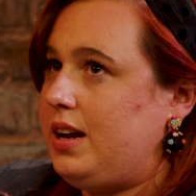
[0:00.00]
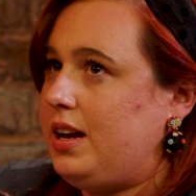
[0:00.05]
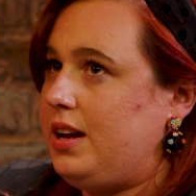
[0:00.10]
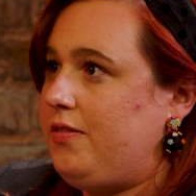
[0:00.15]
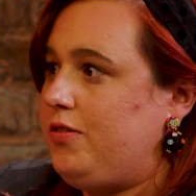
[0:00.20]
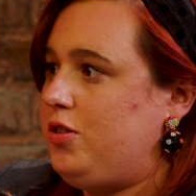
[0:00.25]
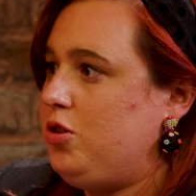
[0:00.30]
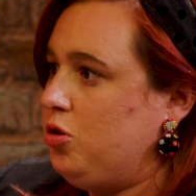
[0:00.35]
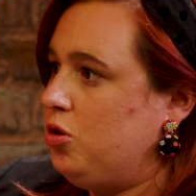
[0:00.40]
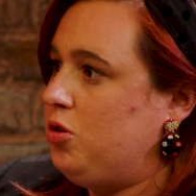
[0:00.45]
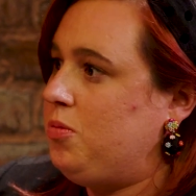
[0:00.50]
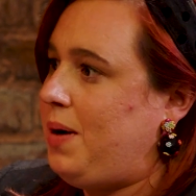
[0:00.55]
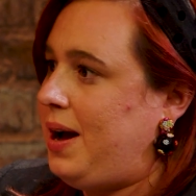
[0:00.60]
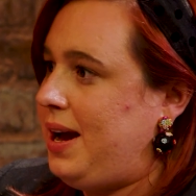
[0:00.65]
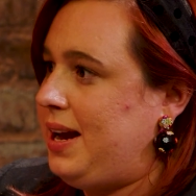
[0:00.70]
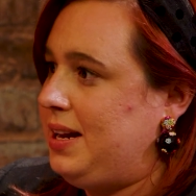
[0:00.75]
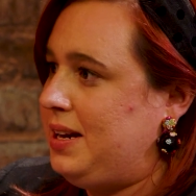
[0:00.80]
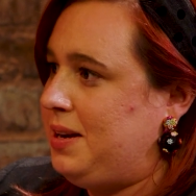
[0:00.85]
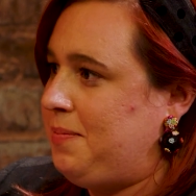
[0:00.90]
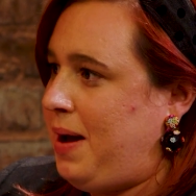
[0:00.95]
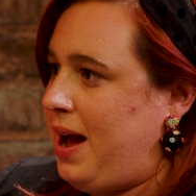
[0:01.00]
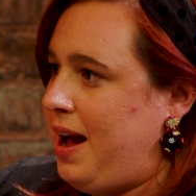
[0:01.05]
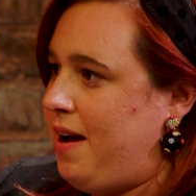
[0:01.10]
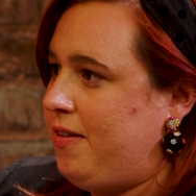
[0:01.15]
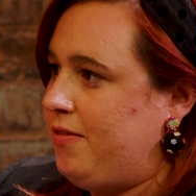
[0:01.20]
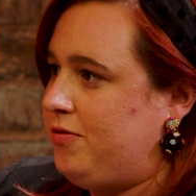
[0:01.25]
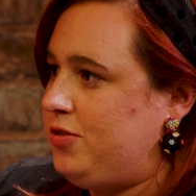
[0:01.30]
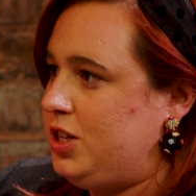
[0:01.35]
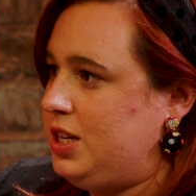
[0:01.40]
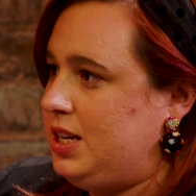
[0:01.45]
if you're buying a pair
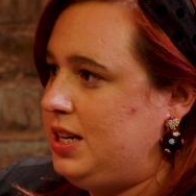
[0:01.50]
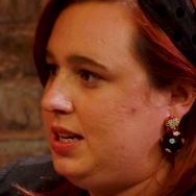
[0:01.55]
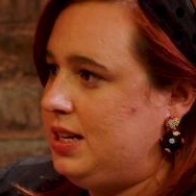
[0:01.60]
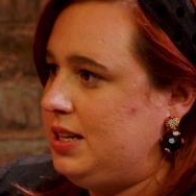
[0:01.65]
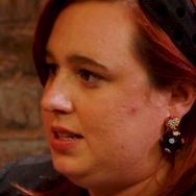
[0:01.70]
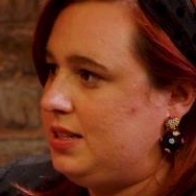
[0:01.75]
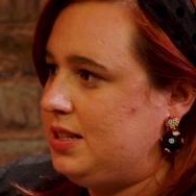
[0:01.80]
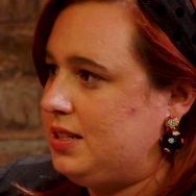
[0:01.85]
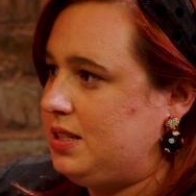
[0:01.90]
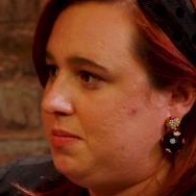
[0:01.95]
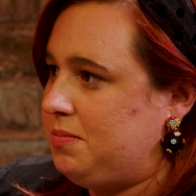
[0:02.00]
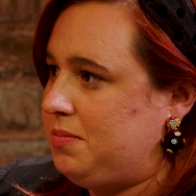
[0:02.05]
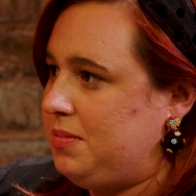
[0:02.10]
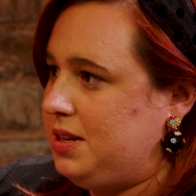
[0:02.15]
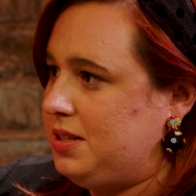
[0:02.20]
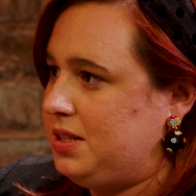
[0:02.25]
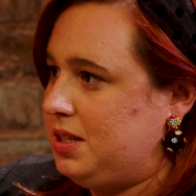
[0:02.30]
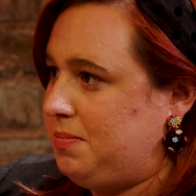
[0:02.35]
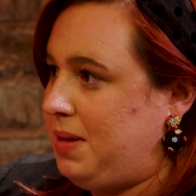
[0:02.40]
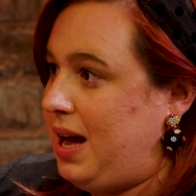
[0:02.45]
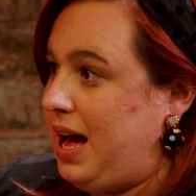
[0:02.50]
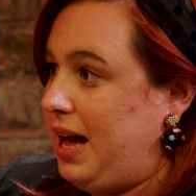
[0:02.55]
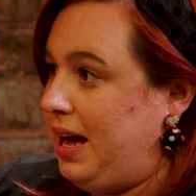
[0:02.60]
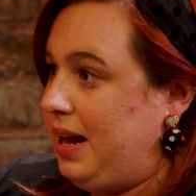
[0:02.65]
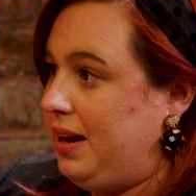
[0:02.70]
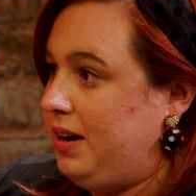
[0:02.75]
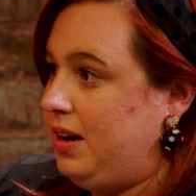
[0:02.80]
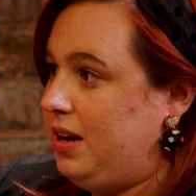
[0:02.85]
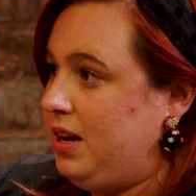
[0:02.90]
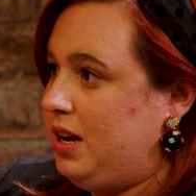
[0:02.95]
of jeans as a
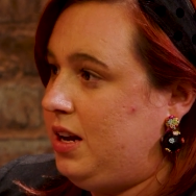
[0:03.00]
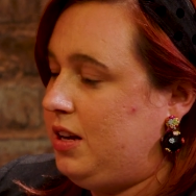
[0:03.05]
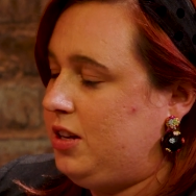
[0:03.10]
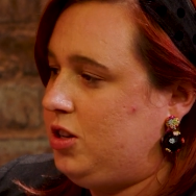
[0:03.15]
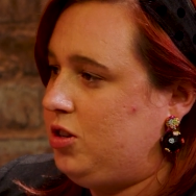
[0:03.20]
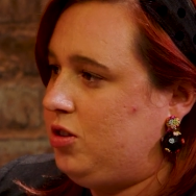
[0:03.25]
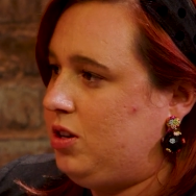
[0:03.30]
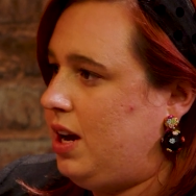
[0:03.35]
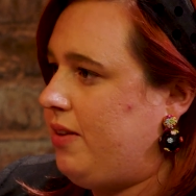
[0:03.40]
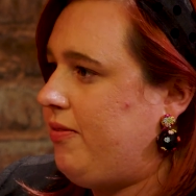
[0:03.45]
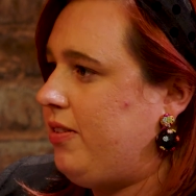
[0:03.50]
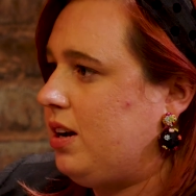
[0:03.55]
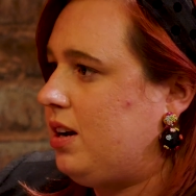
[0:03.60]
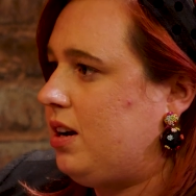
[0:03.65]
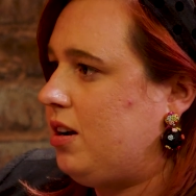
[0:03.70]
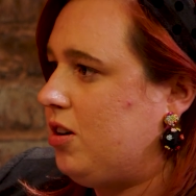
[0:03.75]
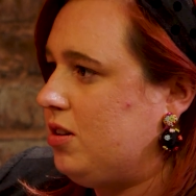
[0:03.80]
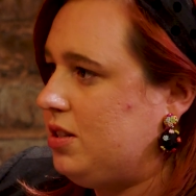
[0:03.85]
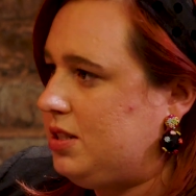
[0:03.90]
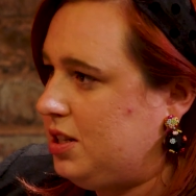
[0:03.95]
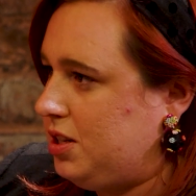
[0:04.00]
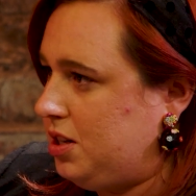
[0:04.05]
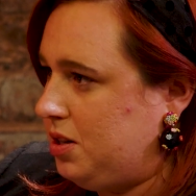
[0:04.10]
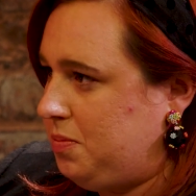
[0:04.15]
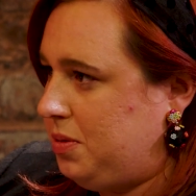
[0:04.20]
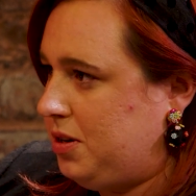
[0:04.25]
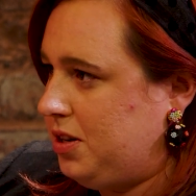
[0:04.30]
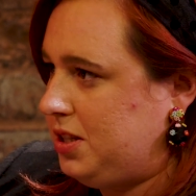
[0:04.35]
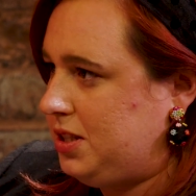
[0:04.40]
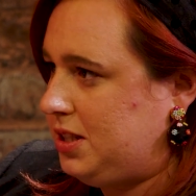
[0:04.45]
man, you're never considered
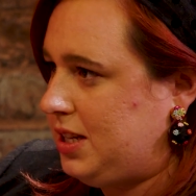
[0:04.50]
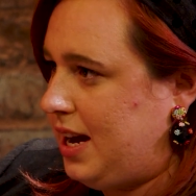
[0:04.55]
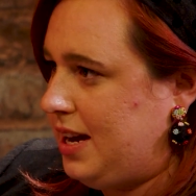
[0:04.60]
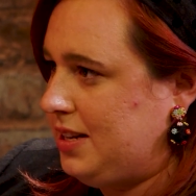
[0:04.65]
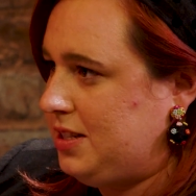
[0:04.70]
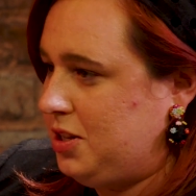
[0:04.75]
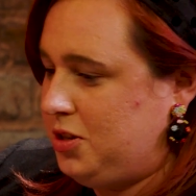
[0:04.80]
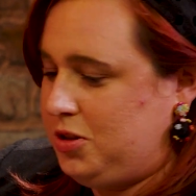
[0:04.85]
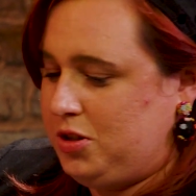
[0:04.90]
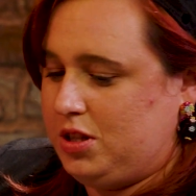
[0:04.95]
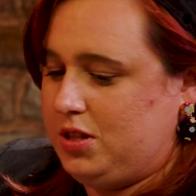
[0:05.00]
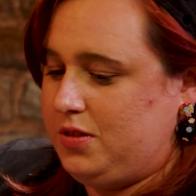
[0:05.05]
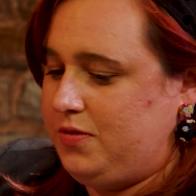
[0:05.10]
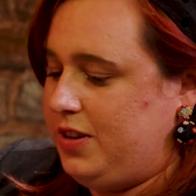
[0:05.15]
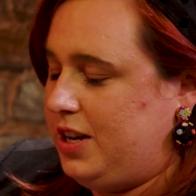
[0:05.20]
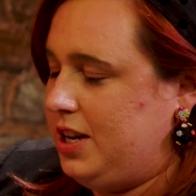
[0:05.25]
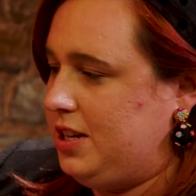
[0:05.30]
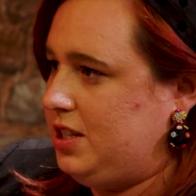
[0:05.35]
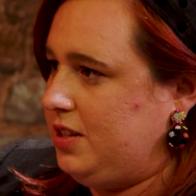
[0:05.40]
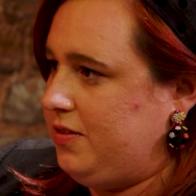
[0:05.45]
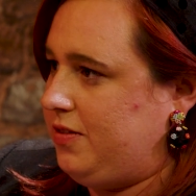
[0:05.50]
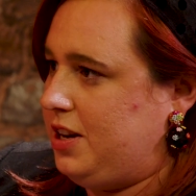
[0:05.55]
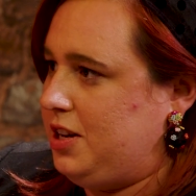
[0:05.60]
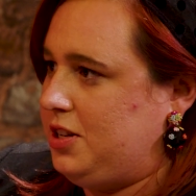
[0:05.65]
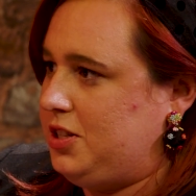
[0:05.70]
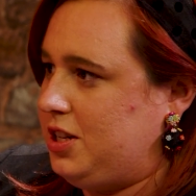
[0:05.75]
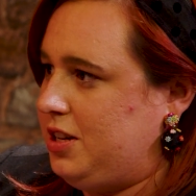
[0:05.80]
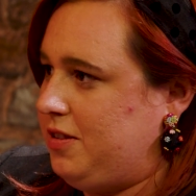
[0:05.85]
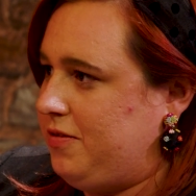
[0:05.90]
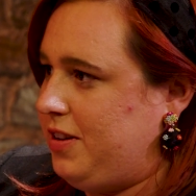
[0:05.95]
plus size. It's just 30,
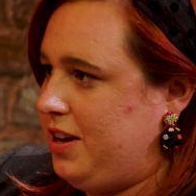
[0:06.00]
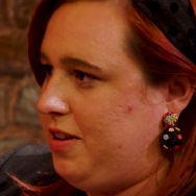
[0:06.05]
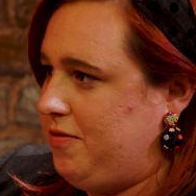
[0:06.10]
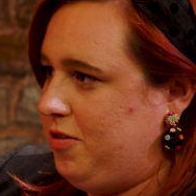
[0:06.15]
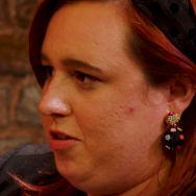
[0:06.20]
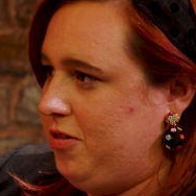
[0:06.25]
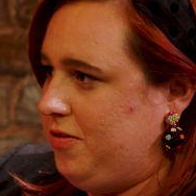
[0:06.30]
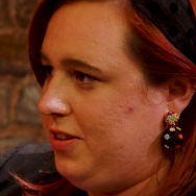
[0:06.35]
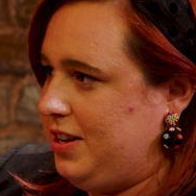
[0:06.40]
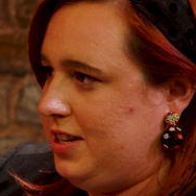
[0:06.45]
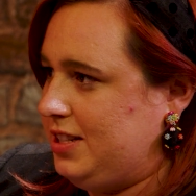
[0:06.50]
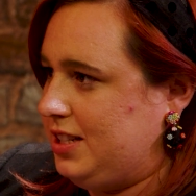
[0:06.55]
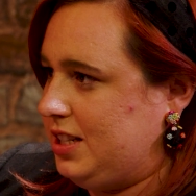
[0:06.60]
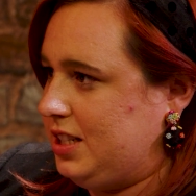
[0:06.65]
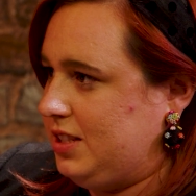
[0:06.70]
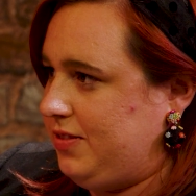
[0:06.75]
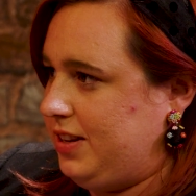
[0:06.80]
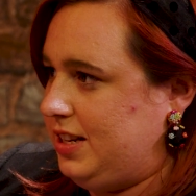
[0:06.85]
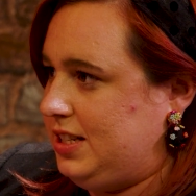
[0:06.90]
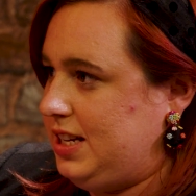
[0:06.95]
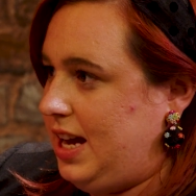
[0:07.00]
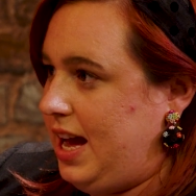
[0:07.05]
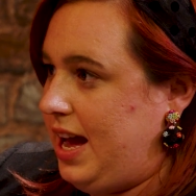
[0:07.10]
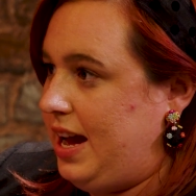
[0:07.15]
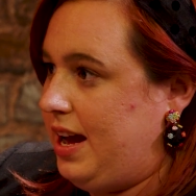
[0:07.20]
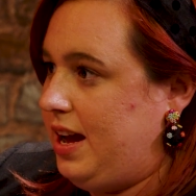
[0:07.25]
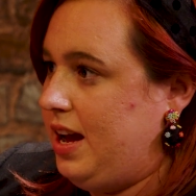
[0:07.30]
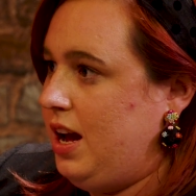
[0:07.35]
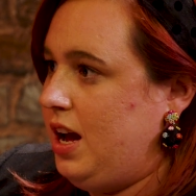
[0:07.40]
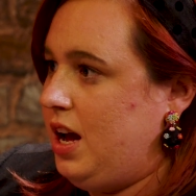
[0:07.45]
32, 34, 36,
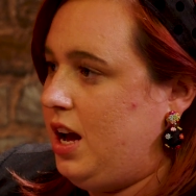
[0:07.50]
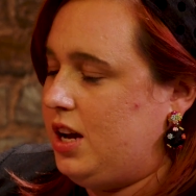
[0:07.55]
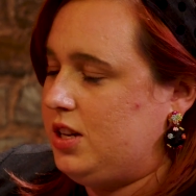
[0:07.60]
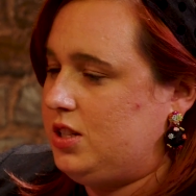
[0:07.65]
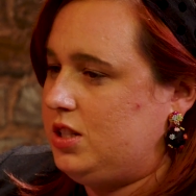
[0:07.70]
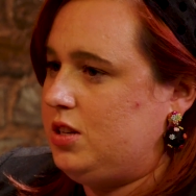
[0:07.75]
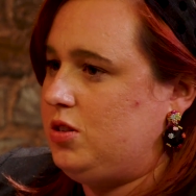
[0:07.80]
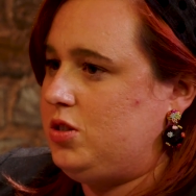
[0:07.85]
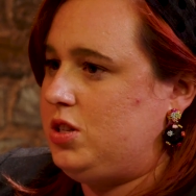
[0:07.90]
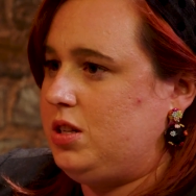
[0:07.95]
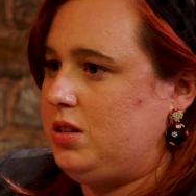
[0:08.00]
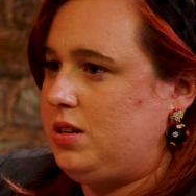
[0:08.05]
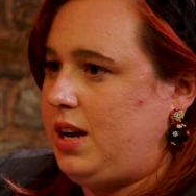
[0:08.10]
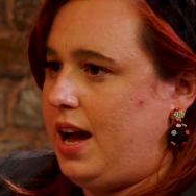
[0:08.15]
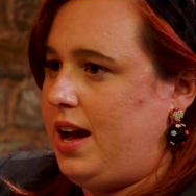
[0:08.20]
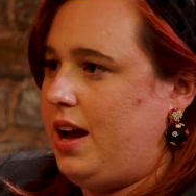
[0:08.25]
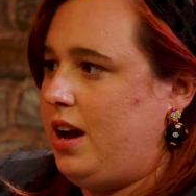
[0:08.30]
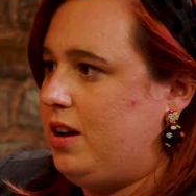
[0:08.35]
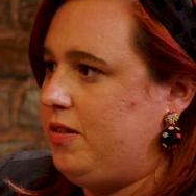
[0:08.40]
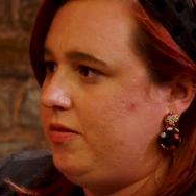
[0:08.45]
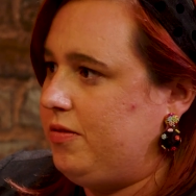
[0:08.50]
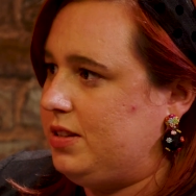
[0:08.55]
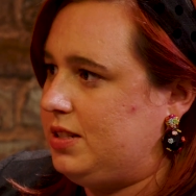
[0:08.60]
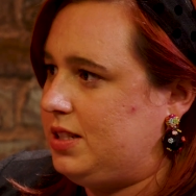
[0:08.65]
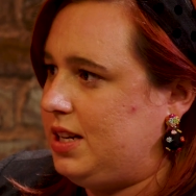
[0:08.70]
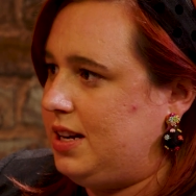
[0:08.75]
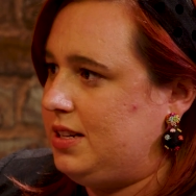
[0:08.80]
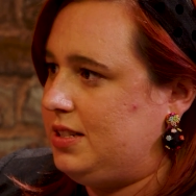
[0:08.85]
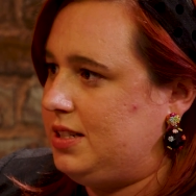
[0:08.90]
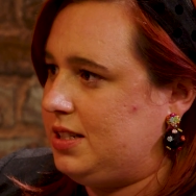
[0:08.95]
38. As soon as you get over a
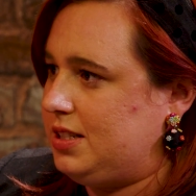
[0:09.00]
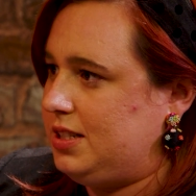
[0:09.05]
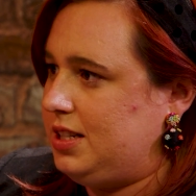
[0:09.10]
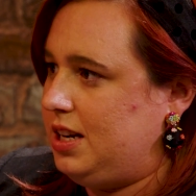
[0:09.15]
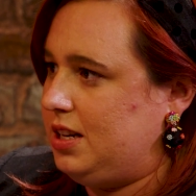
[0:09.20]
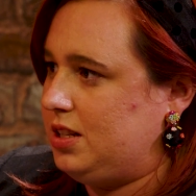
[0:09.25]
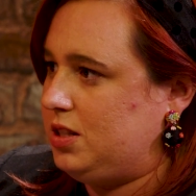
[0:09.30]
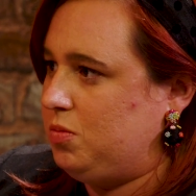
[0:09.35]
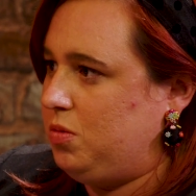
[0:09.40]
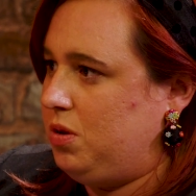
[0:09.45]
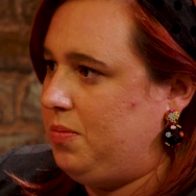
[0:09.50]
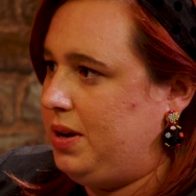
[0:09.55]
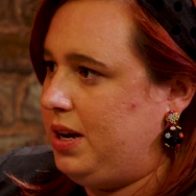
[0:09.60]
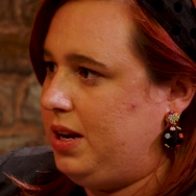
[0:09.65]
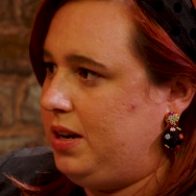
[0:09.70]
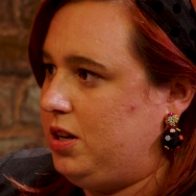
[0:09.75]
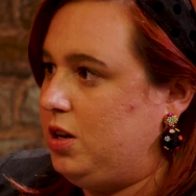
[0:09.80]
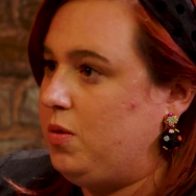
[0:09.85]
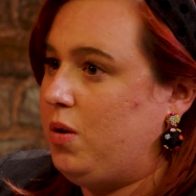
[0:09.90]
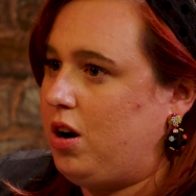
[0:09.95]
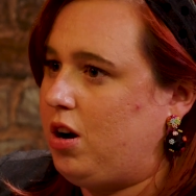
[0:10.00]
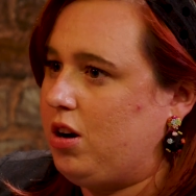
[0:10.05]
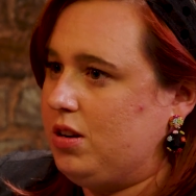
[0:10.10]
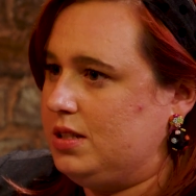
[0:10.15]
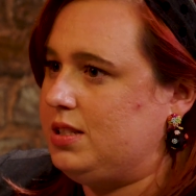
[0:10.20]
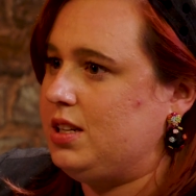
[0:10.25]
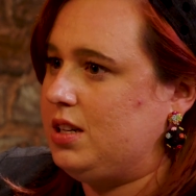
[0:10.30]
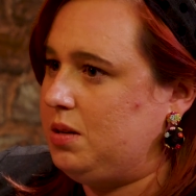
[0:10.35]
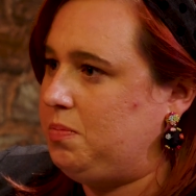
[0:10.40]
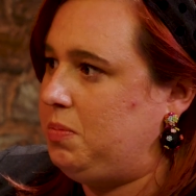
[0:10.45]
size 16 as a woman, you are
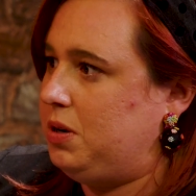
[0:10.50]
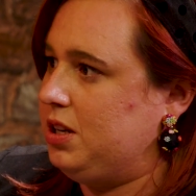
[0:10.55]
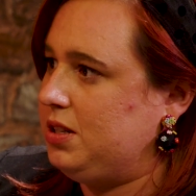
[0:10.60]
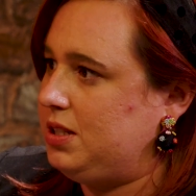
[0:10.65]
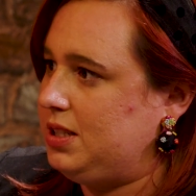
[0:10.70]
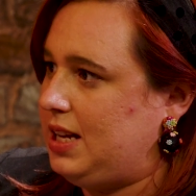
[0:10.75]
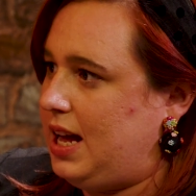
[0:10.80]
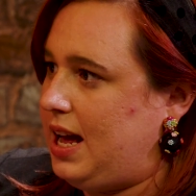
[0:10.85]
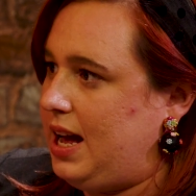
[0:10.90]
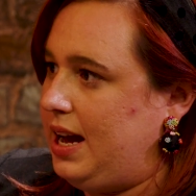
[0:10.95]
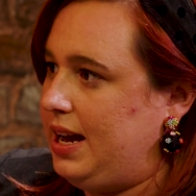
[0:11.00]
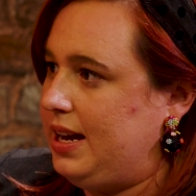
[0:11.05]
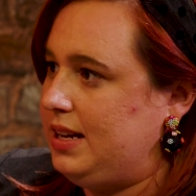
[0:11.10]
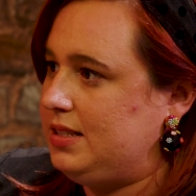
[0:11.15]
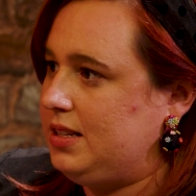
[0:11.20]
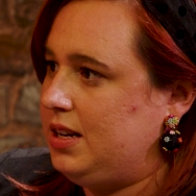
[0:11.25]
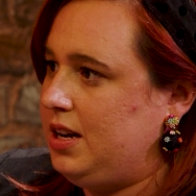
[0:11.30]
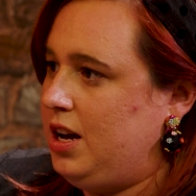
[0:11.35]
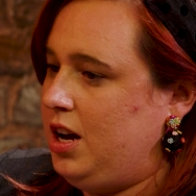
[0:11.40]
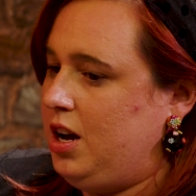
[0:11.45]
considered plus size.